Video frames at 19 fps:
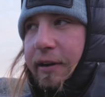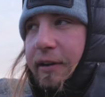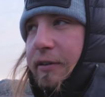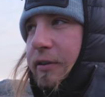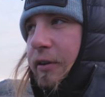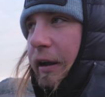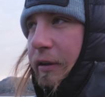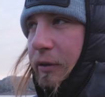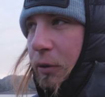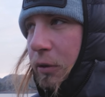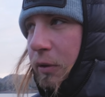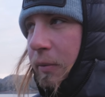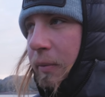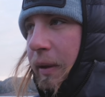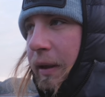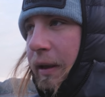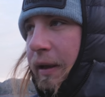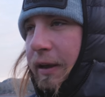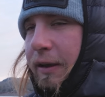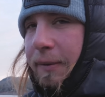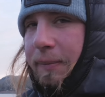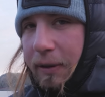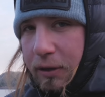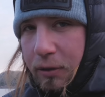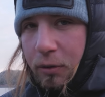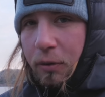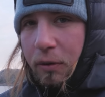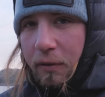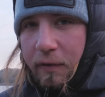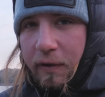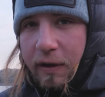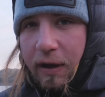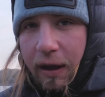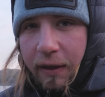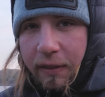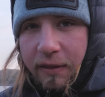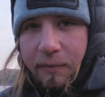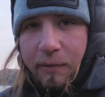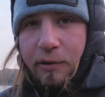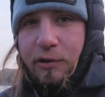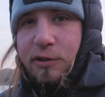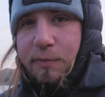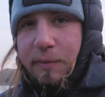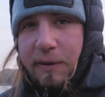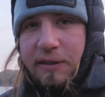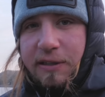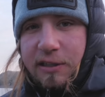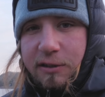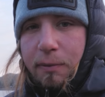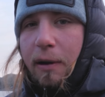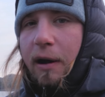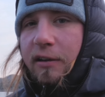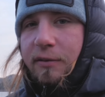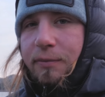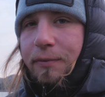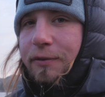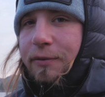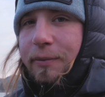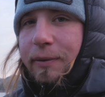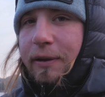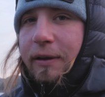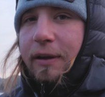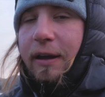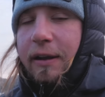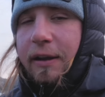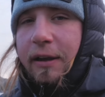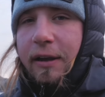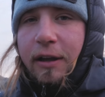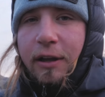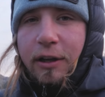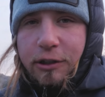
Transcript: And so I told him it'd be cool if we caught the most species possible so we can kind of